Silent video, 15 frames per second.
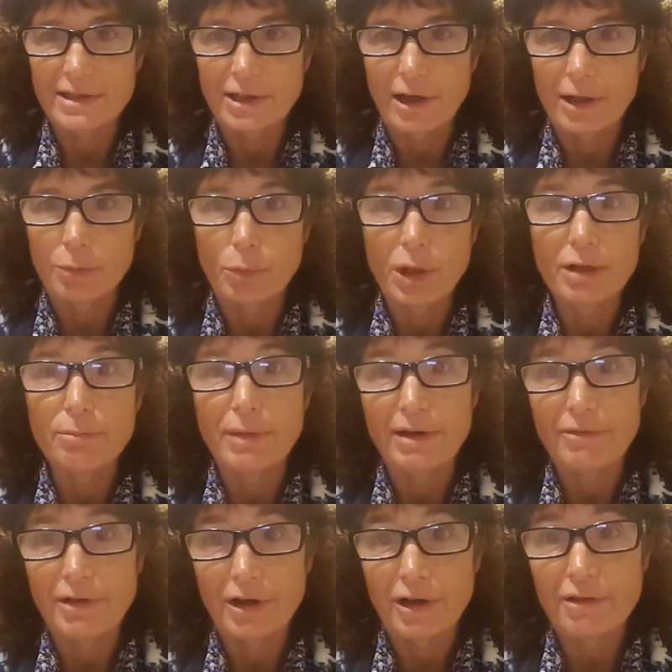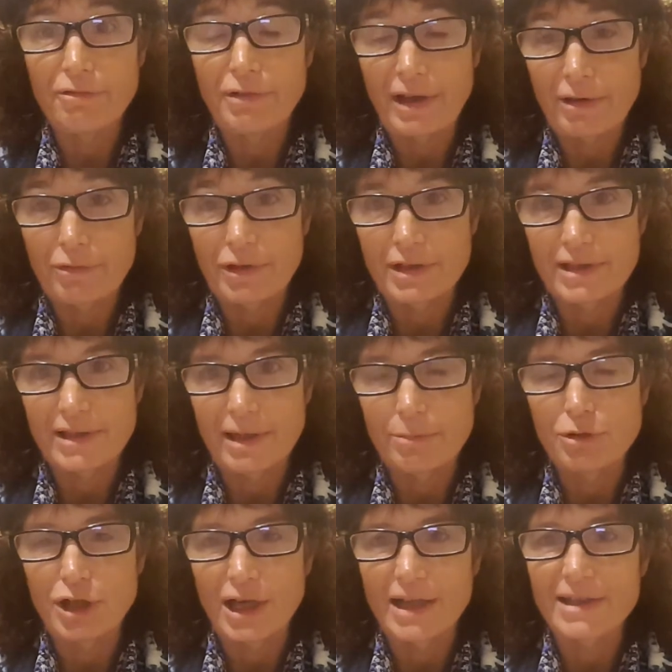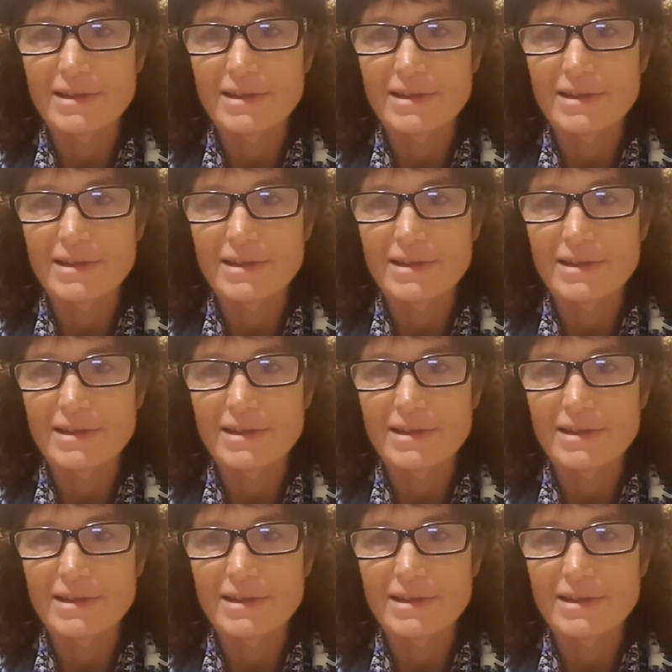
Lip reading: on one of my very favorite subjects